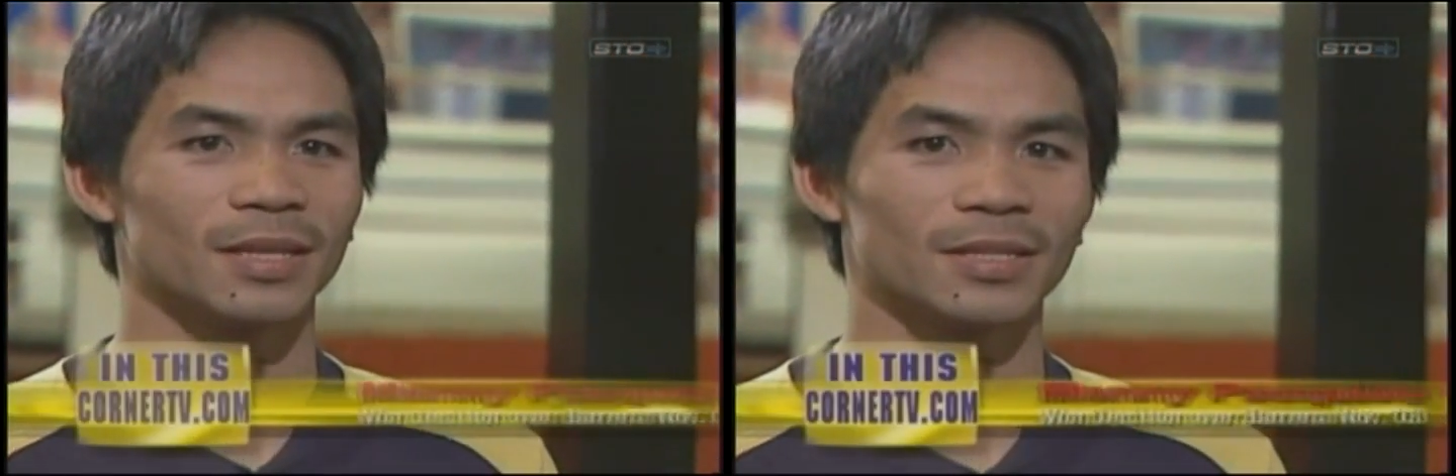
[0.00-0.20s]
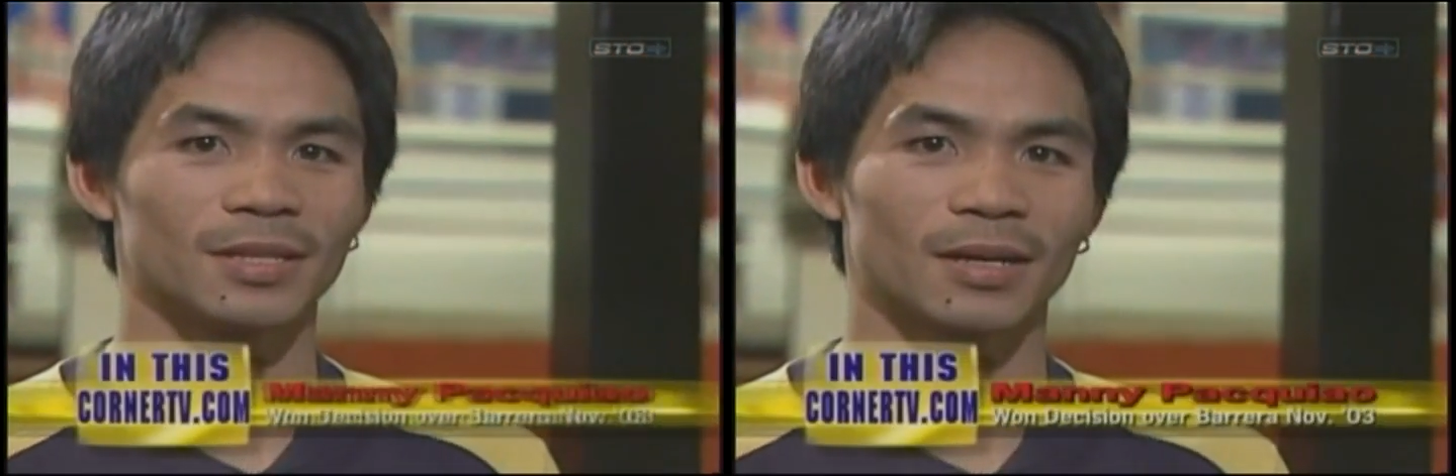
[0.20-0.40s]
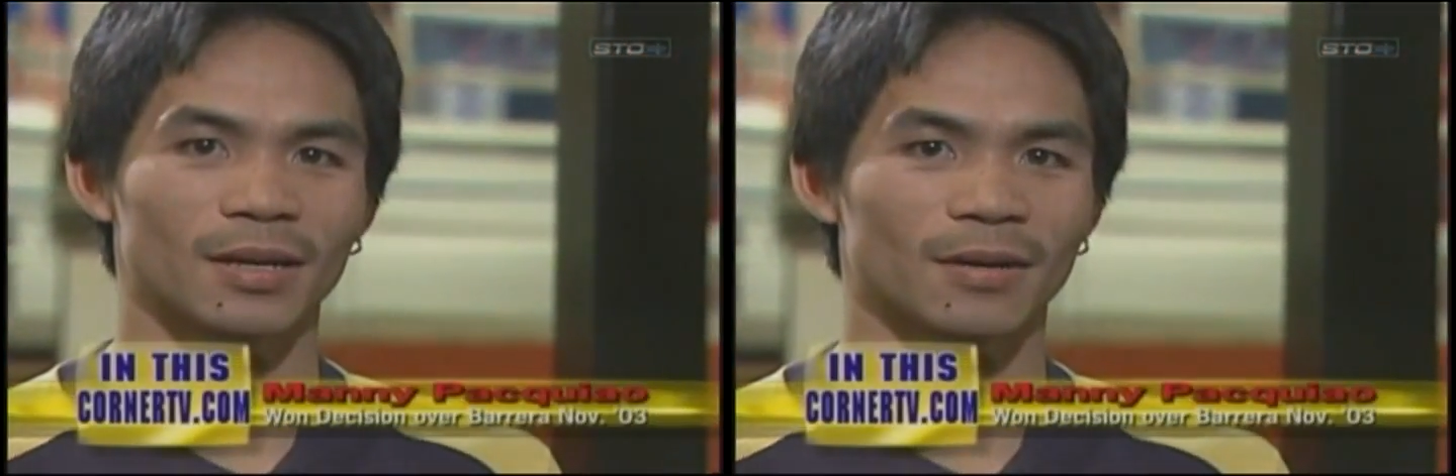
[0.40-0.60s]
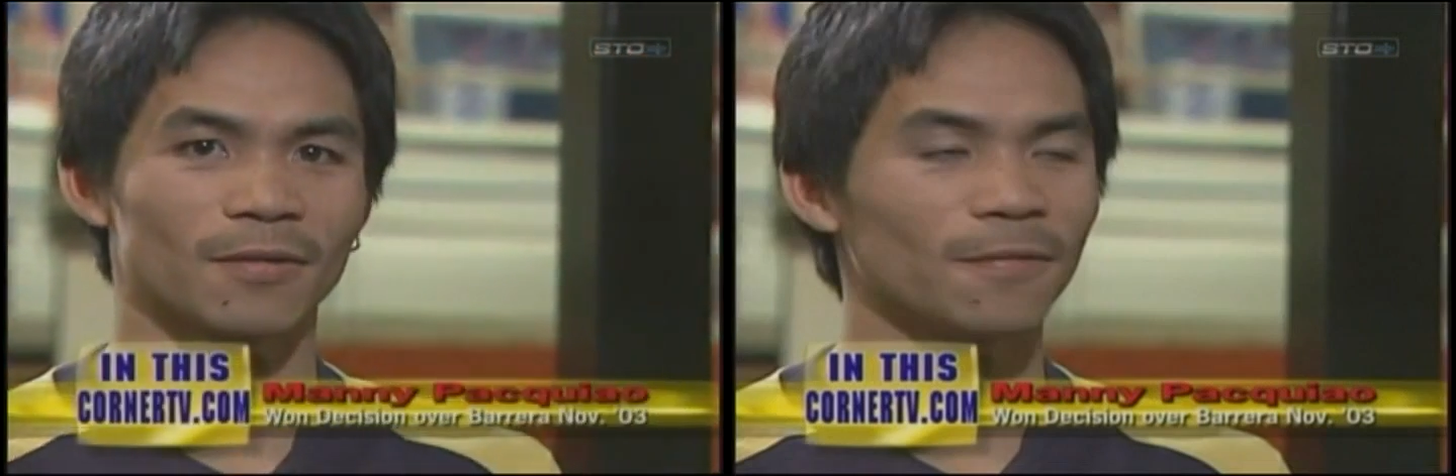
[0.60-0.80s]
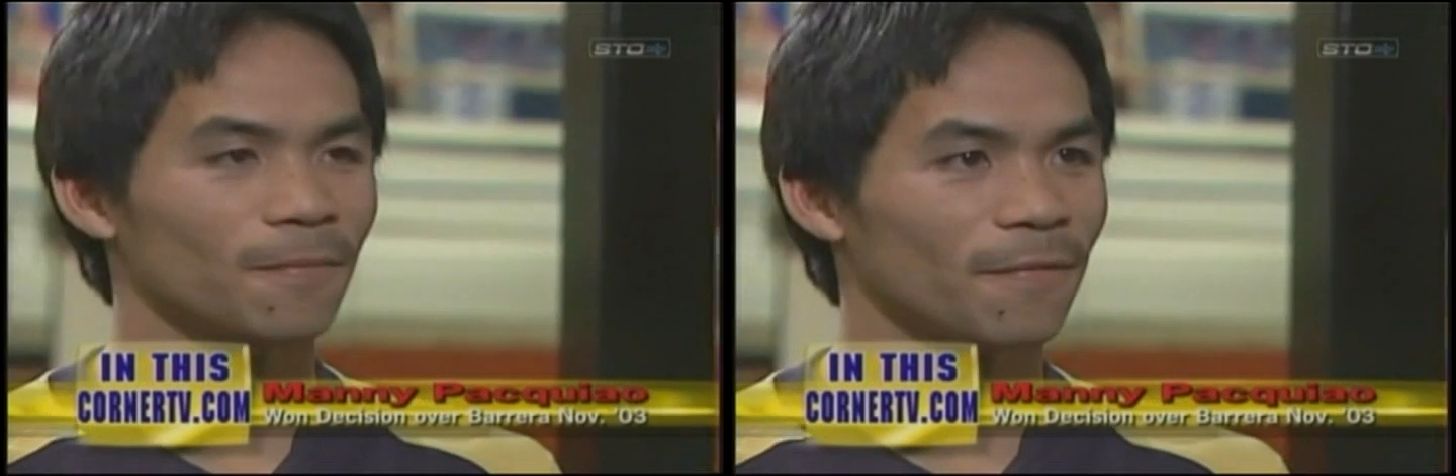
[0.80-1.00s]
that's a
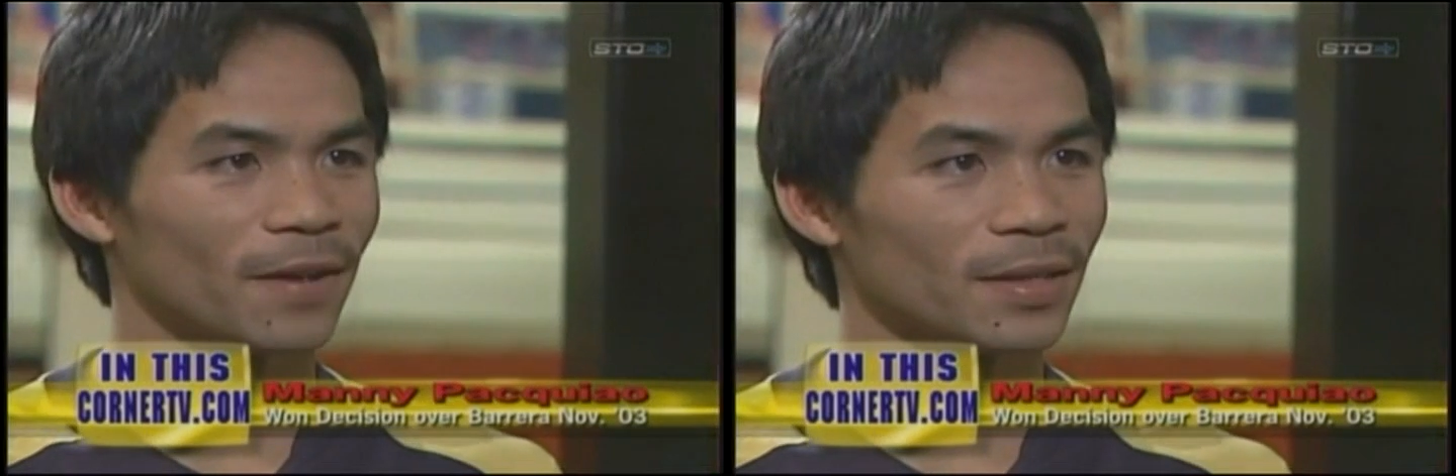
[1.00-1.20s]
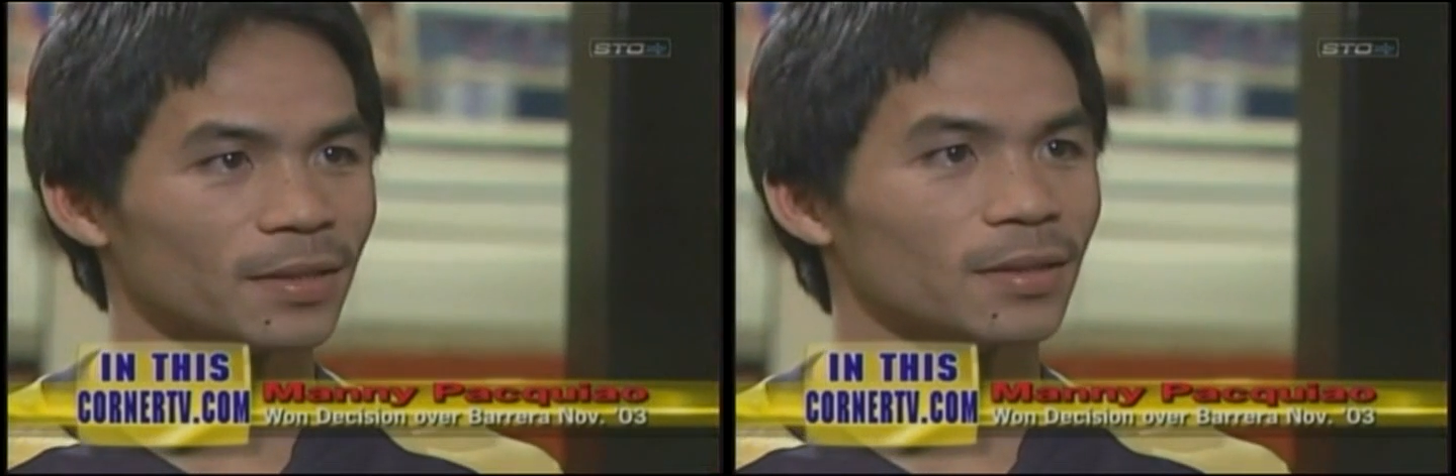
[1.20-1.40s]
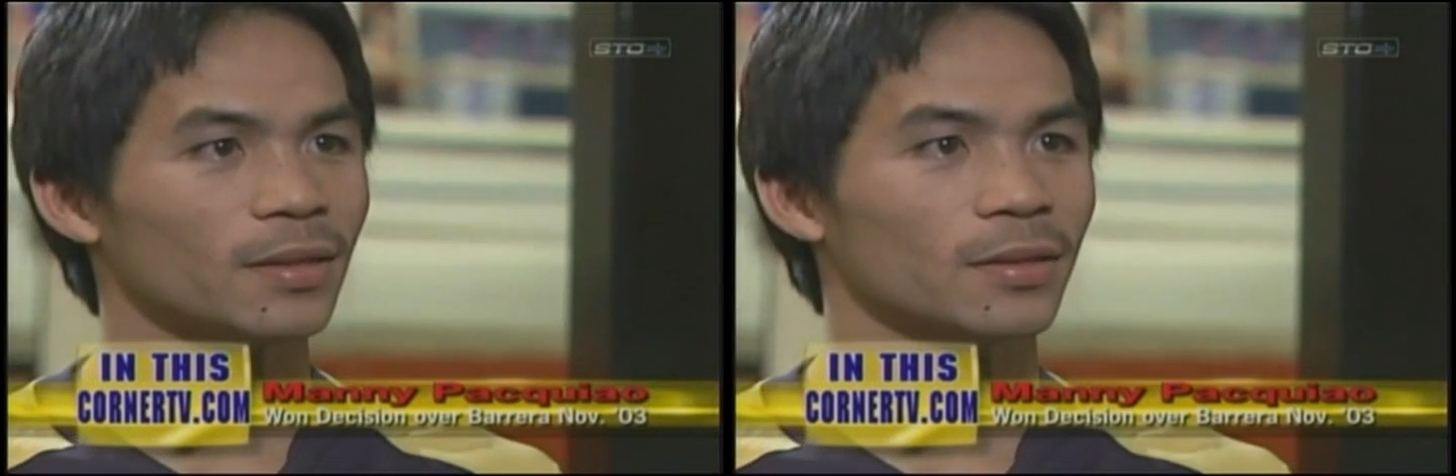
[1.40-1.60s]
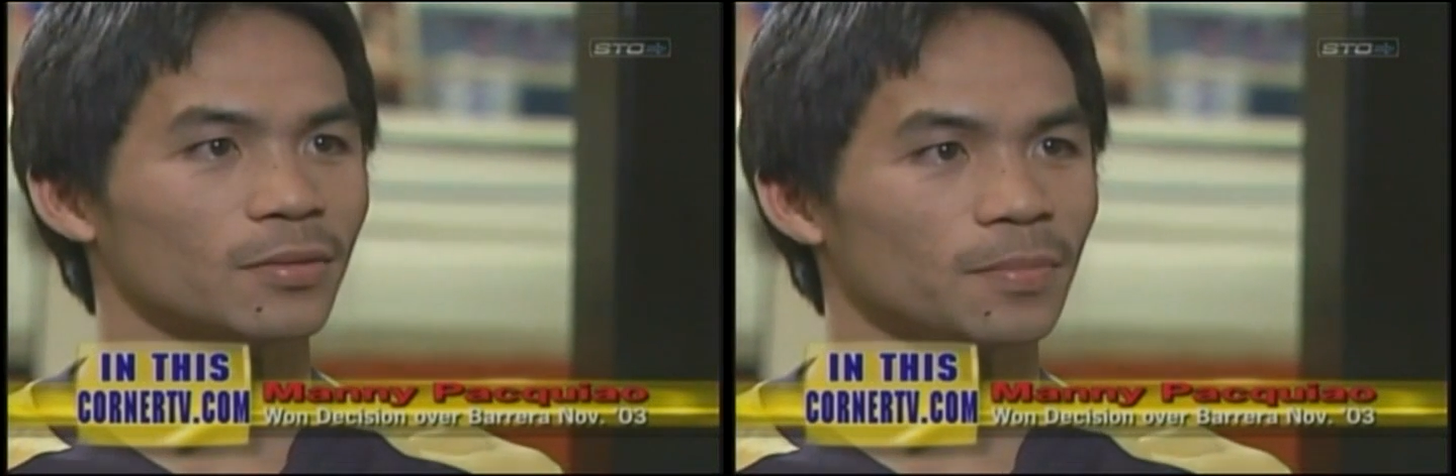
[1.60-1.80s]
good fighter,